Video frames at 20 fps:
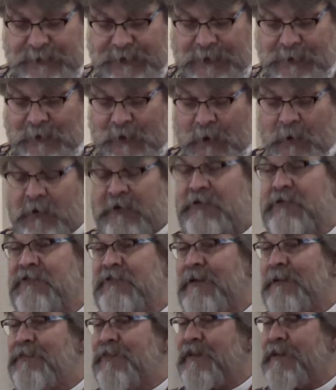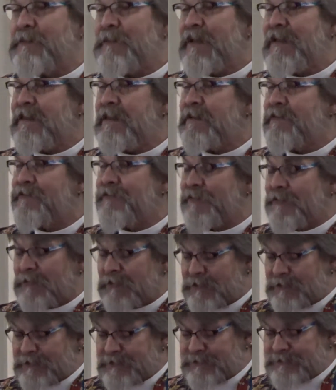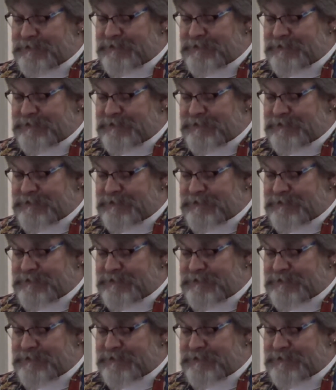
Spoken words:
and grow into something meaningful.